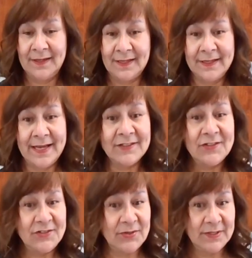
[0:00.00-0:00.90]

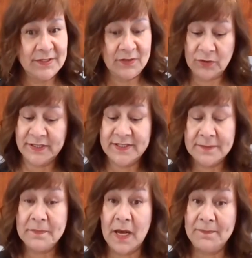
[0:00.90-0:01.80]
Next, you can, you'll need
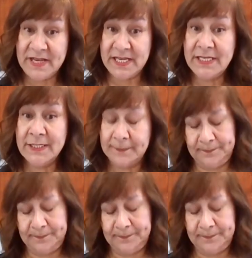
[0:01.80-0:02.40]
some a bead.